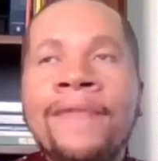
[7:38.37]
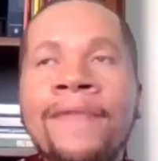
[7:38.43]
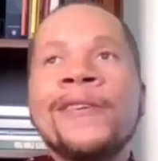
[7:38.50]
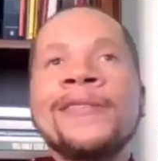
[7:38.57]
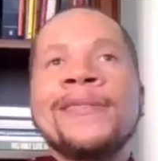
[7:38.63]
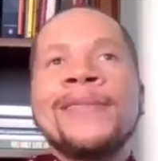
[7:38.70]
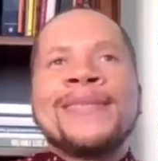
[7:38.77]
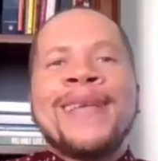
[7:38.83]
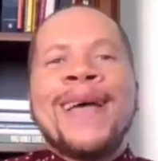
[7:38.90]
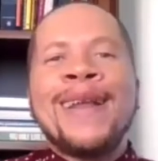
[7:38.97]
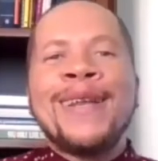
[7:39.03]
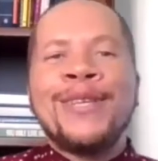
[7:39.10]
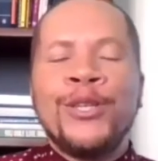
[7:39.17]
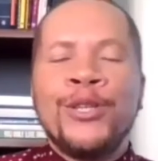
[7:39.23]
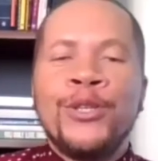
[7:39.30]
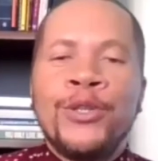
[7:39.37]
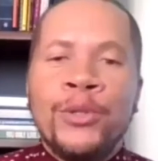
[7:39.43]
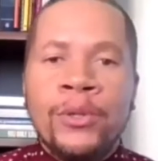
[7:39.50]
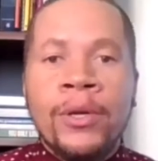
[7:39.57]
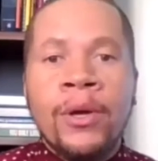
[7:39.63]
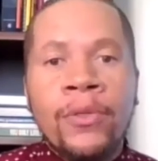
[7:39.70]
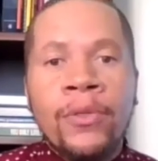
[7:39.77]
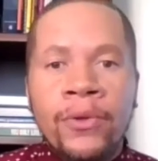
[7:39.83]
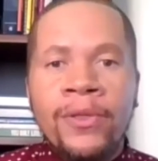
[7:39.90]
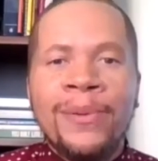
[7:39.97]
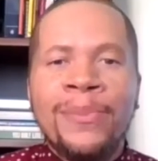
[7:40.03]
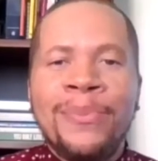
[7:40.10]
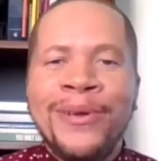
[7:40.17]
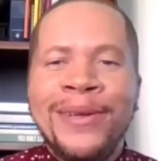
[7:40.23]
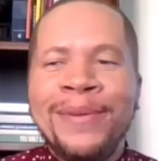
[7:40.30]
I first decided to go through
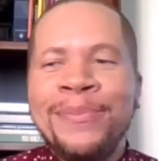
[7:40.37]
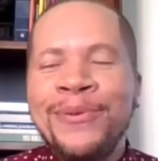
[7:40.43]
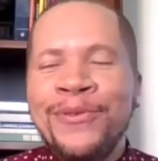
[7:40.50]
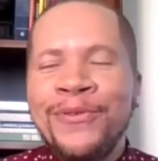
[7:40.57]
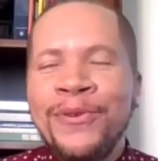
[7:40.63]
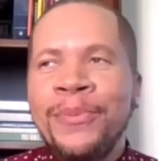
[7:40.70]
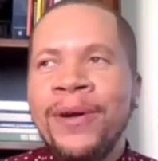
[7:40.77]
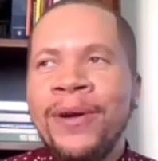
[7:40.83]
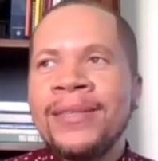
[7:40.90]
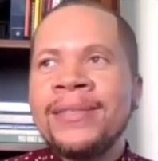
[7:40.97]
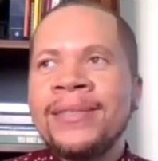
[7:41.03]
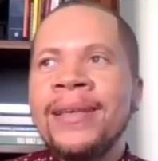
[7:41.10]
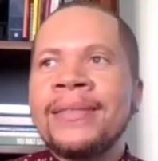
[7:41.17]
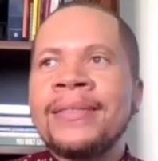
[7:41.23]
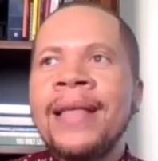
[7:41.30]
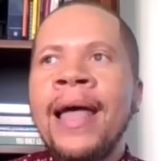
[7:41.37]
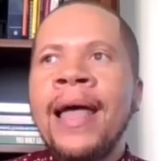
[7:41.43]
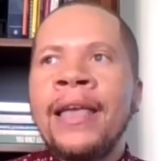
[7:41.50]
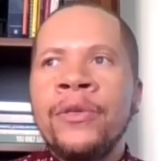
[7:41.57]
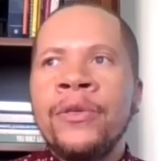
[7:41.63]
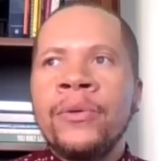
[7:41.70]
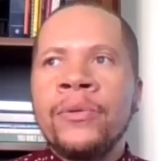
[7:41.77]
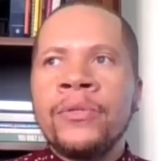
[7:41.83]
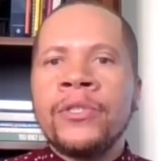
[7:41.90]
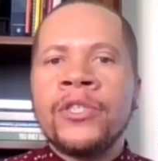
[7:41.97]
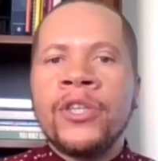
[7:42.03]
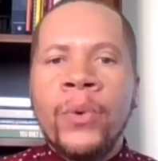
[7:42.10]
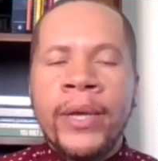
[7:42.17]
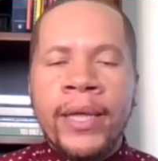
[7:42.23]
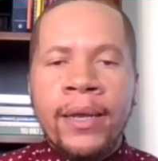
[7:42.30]
the pre-approval process, I
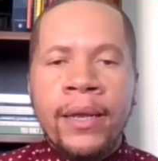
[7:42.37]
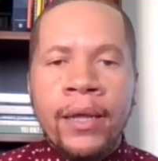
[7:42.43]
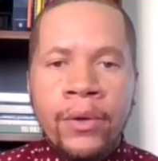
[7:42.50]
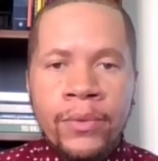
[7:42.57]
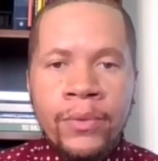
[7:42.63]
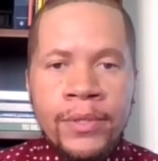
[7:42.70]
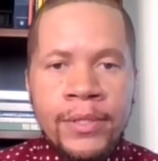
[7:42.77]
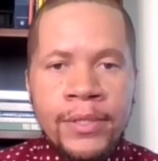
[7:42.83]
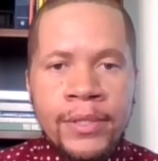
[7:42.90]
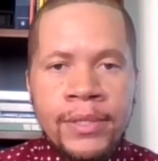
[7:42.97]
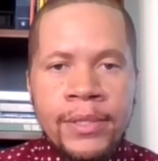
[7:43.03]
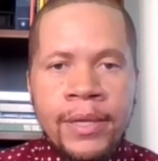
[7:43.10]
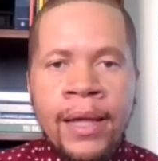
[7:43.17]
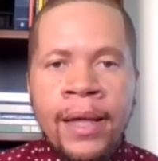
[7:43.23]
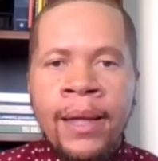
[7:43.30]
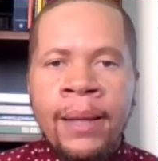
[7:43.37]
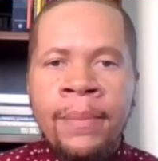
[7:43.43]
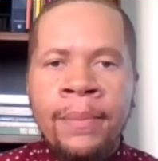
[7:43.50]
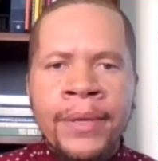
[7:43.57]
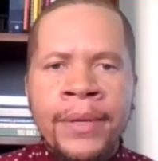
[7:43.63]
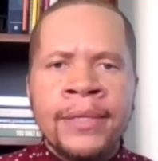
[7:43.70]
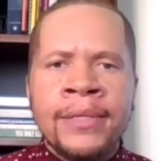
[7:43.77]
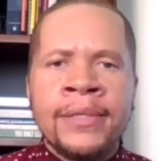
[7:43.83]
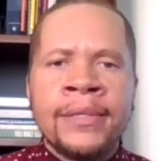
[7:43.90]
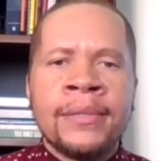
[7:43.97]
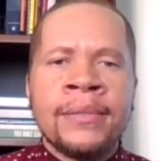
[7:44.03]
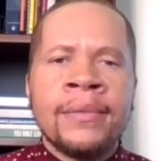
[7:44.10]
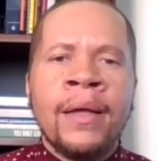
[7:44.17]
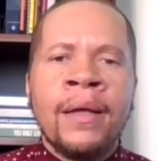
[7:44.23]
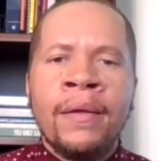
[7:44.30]
used Quicken Loans because
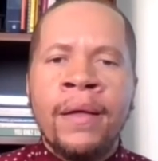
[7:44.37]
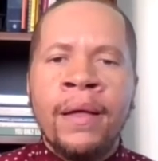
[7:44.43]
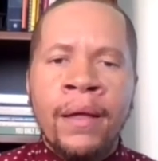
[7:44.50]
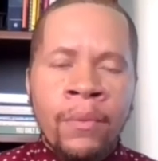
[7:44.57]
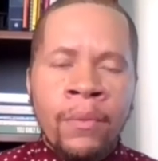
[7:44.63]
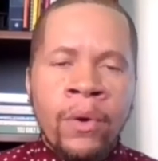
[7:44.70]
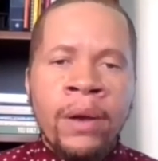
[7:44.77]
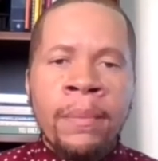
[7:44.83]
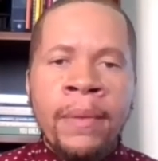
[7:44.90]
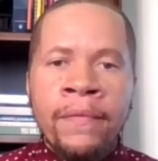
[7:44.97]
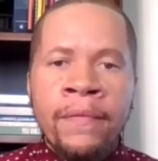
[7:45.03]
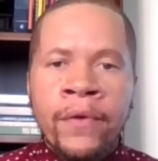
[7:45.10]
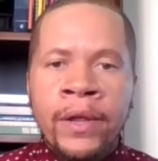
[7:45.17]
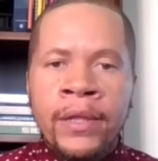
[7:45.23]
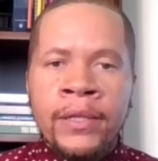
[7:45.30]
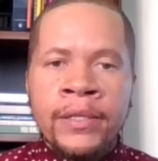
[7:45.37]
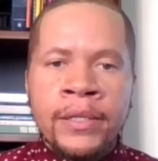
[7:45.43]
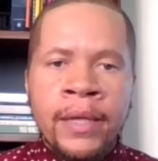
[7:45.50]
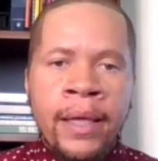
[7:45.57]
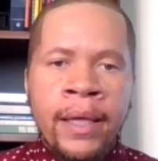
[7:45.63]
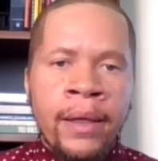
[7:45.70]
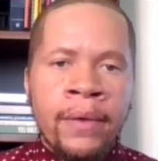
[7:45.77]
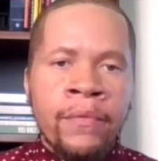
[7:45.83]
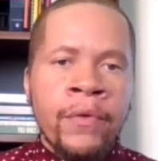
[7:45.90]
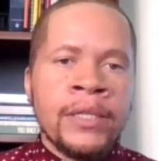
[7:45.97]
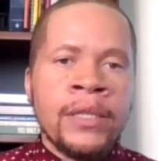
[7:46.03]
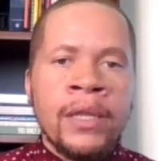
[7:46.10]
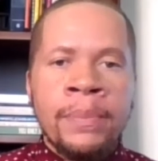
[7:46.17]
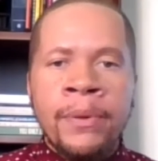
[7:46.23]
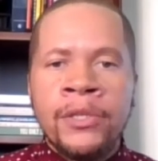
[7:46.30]
one of my friends had
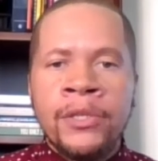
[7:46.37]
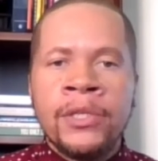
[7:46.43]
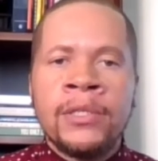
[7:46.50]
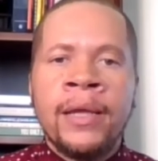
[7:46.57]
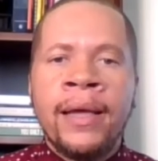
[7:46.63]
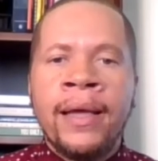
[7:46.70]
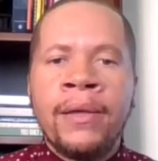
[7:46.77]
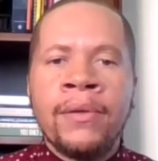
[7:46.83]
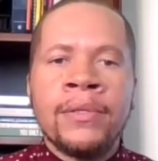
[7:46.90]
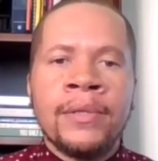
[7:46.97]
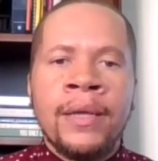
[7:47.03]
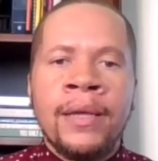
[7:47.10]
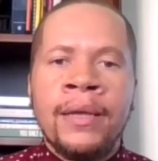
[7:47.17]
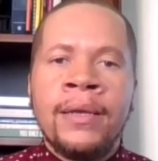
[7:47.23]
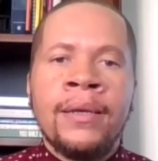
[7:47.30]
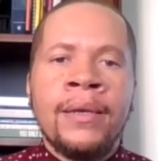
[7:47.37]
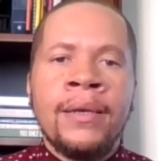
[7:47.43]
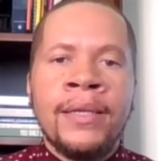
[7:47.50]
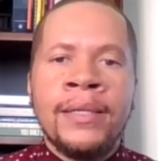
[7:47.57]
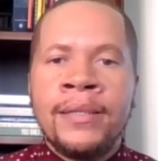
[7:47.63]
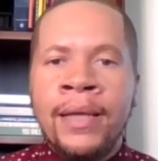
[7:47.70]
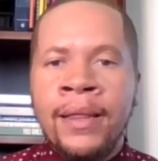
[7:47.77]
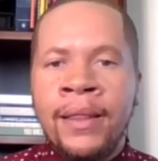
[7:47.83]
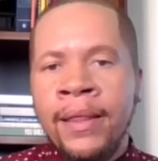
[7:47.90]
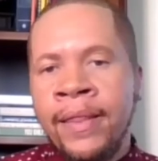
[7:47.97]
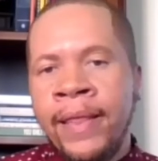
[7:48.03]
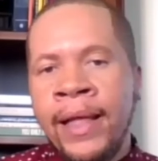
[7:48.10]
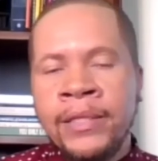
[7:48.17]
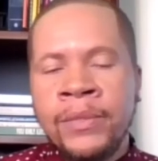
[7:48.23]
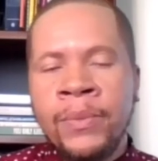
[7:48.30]
recently purchased a house, and he said
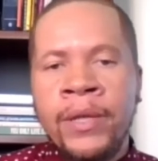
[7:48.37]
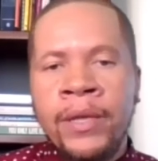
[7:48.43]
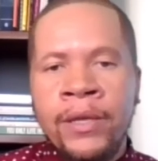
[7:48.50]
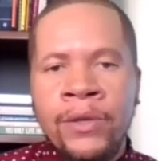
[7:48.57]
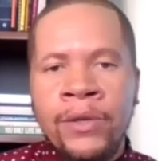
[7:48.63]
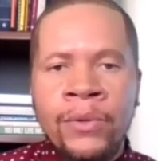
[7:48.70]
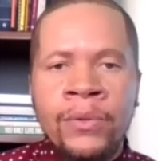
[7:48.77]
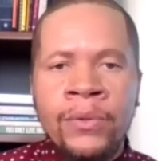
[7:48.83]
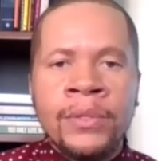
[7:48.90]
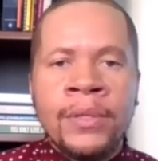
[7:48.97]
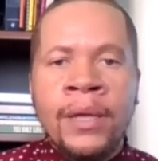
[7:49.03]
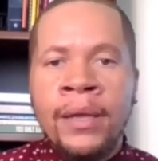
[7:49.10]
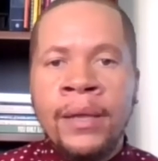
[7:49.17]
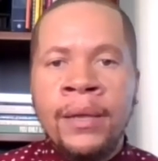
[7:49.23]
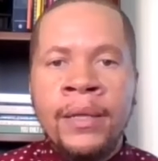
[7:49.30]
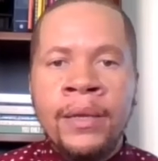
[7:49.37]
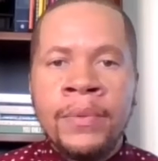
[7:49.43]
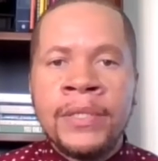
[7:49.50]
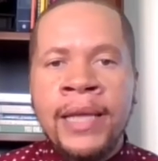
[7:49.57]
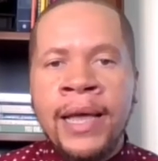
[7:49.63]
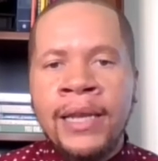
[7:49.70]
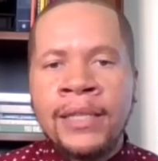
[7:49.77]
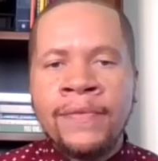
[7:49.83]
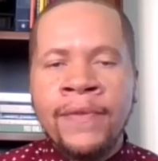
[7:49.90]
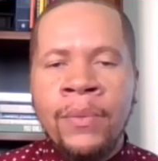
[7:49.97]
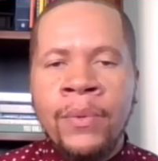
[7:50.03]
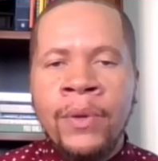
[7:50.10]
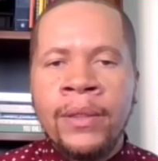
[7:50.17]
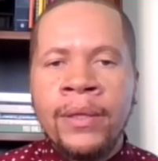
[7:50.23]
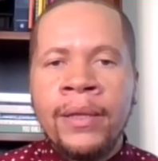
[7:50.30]
that that's what he used, and he was
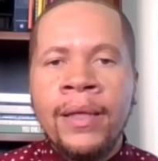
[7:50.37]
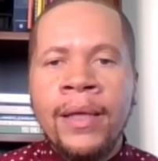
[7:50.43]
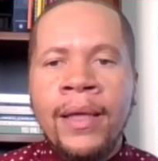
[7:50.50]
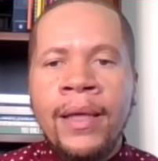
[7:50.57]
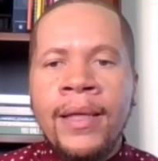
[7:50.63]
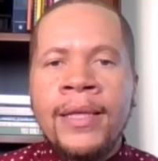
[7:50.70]
satisfied with it.